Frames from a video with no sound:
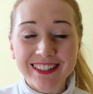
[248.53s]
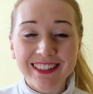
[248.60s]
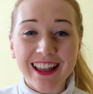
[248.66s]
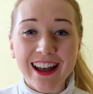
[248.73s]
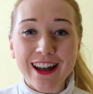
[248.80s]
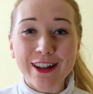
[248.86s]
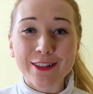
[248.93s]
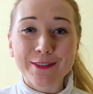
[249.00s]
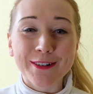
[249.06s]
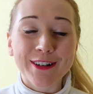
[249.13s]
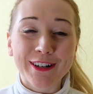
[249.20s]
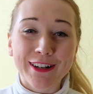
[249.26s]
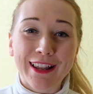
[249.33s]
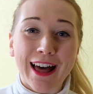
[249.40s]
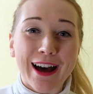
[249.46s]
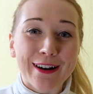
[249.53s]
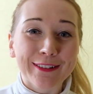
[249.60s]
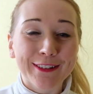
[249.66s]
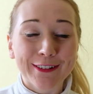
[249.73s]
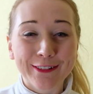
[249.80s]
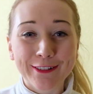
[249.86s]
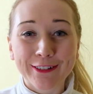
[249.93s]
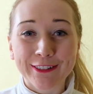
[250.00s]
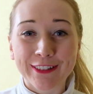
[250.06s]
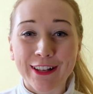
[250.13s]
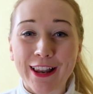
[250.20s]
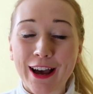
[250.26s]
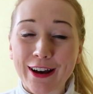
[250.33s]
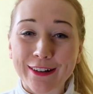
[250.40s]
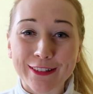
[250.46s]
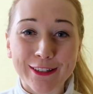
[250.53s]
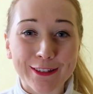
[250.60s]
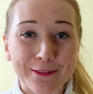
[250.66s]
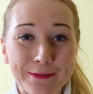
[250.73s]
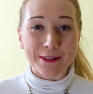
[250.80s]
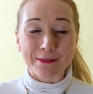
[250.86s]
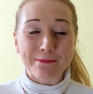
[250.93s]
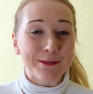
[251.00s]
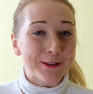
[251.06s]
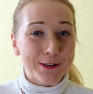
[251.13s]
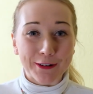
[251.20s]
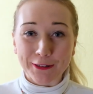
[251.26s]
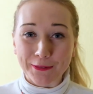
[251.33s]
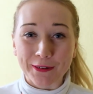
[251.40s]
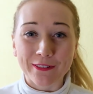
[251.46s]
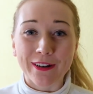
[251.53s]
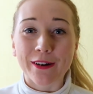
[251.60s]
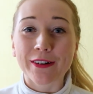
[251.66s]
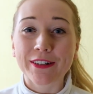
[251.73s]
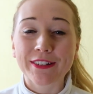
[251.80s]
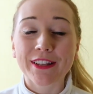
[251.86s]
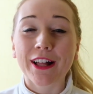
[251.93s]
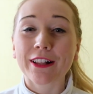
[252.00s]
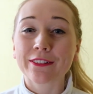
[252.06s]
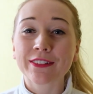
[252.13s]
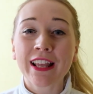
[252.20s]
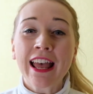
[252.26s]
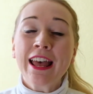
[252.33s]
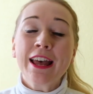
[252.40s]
that were allowed or not allowed to be brought with ourselves,